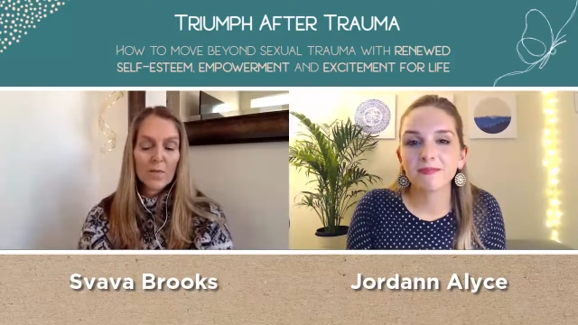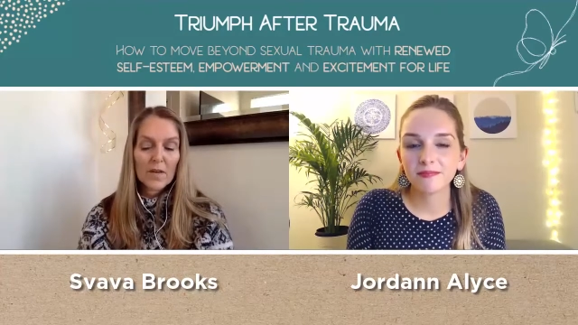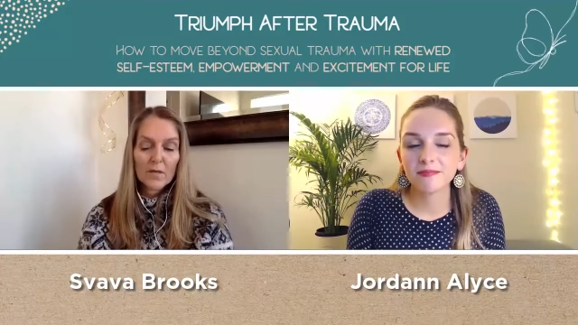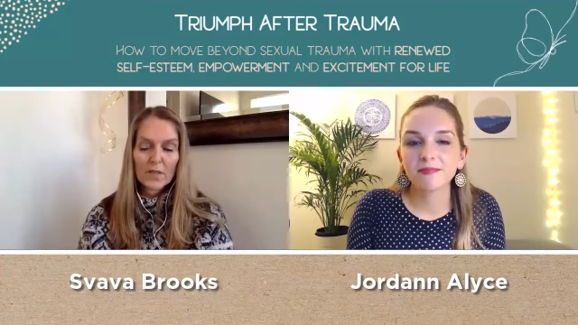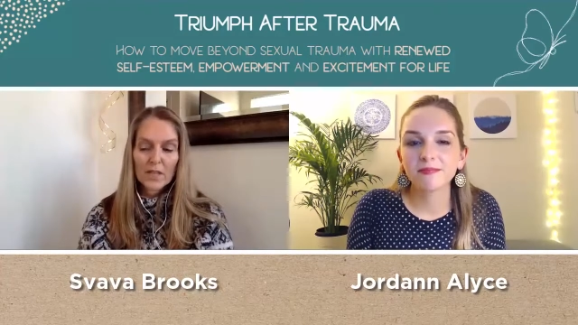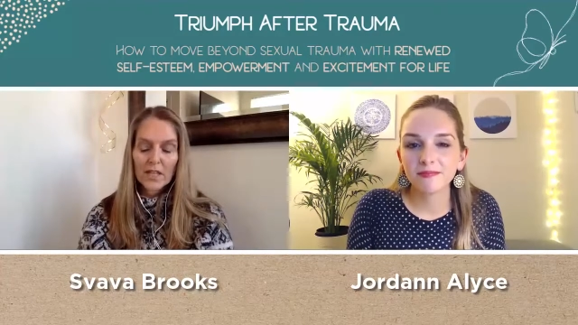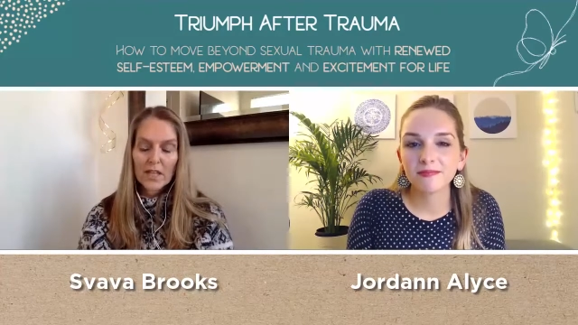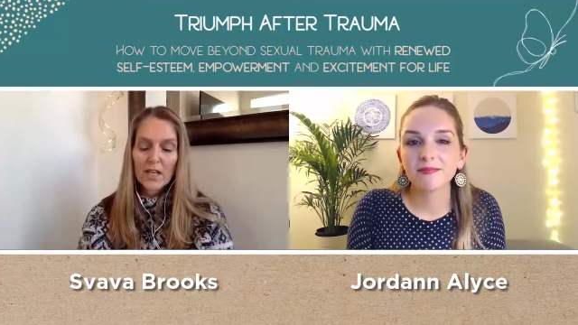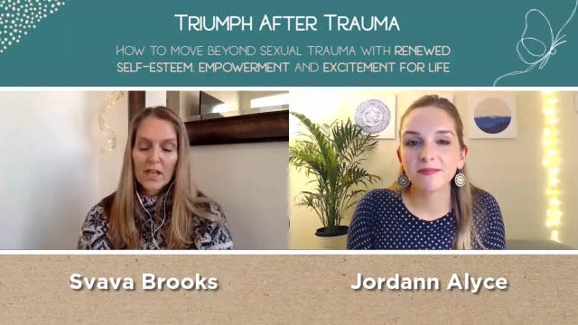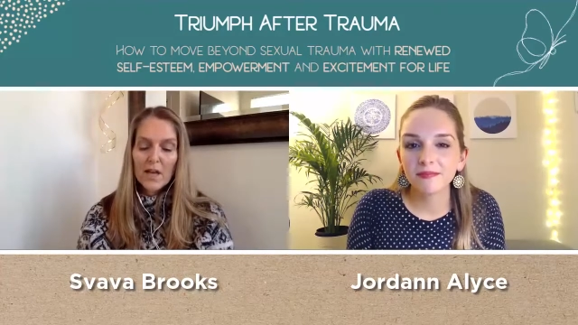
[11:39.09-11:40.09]
Speaker 1: really.
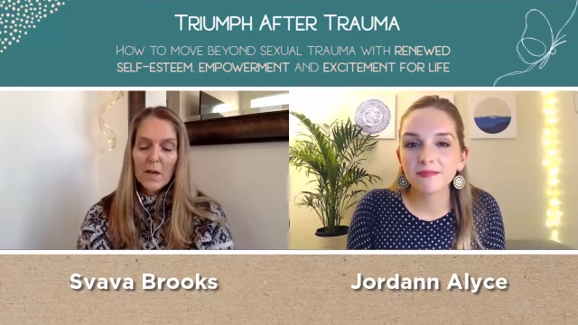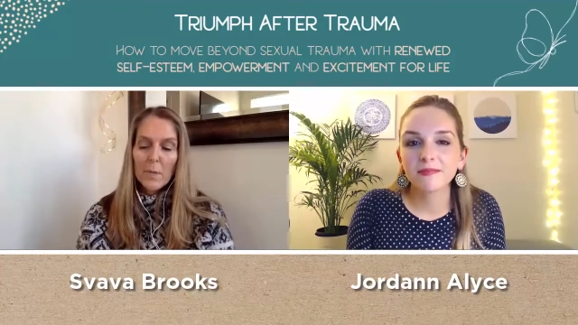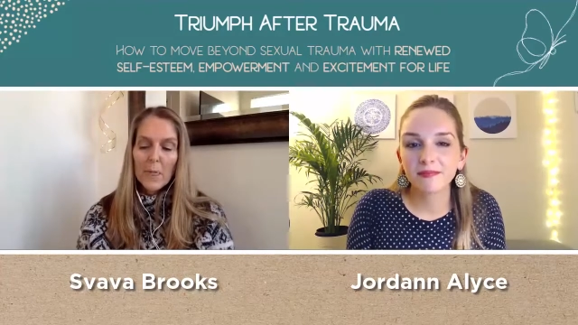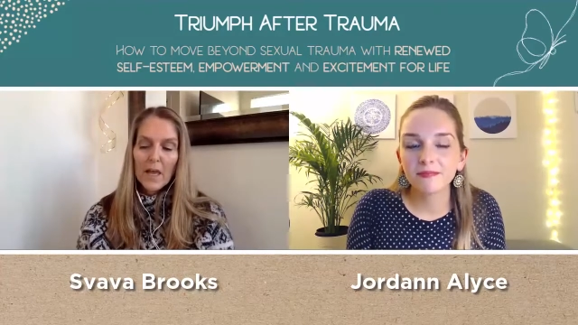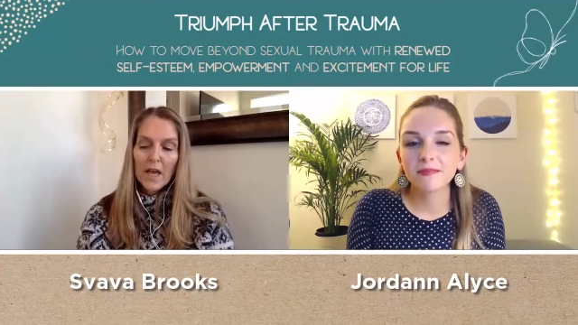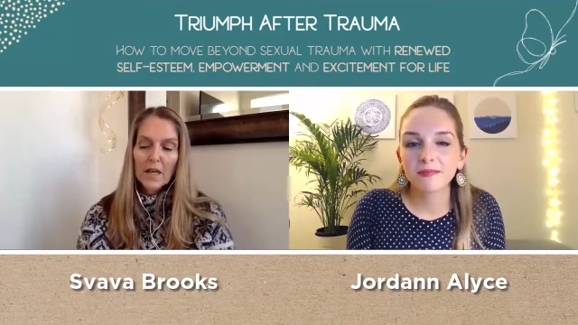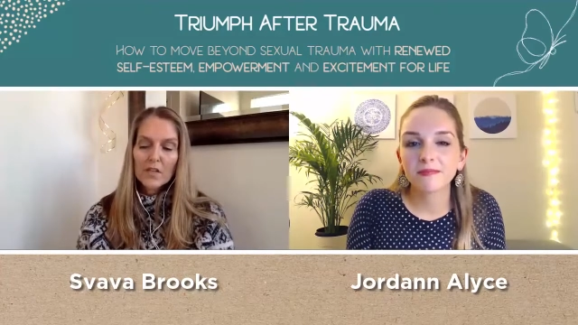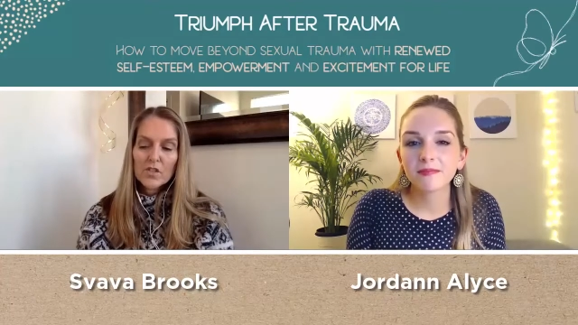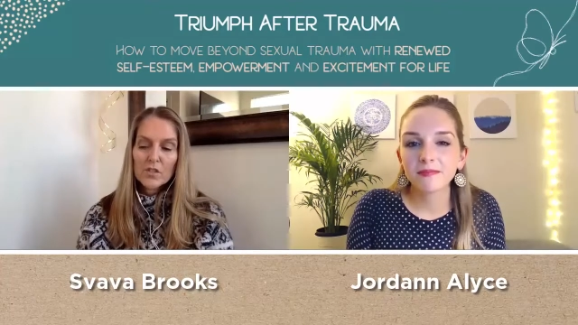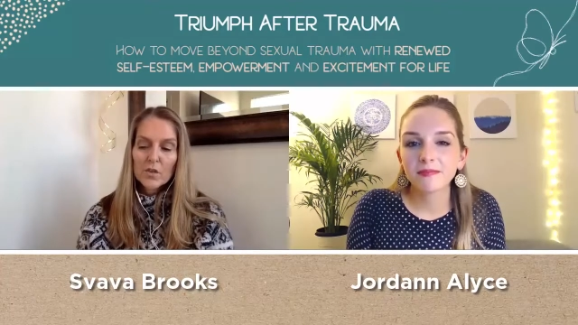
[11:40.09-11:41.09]
And so
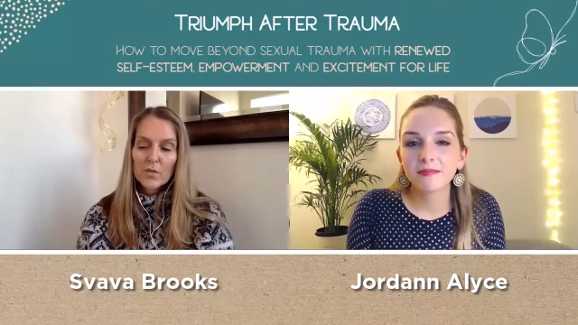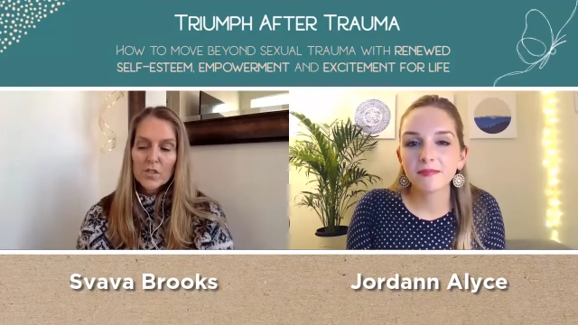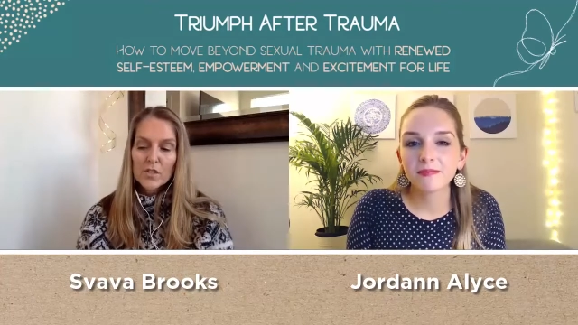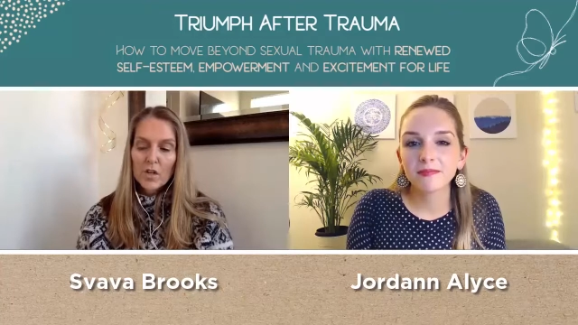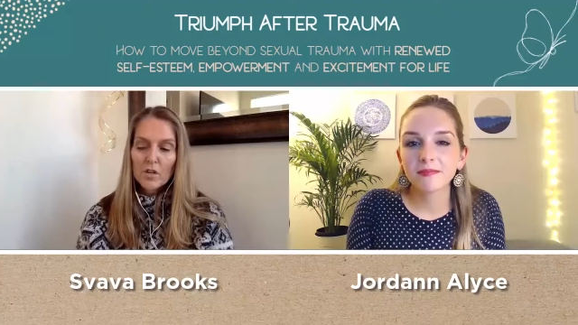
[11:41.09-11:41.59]
the result